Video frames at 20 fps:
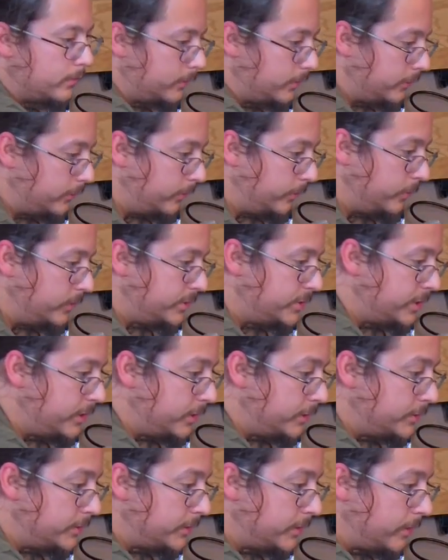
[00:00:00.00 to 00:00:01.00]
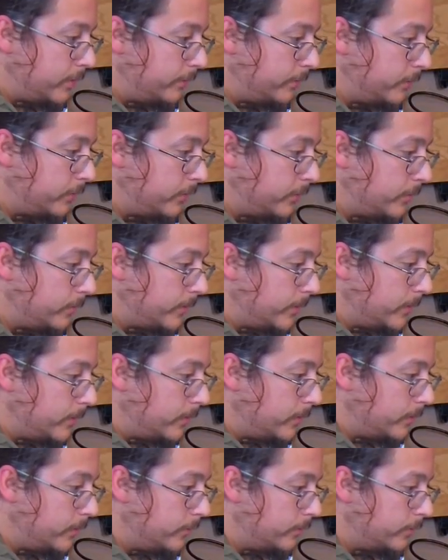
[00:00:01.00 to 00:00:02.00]
Here, let me change that for something
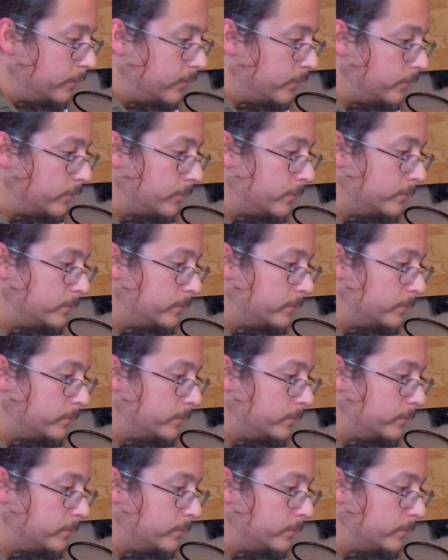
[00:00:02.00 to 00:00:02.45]
else.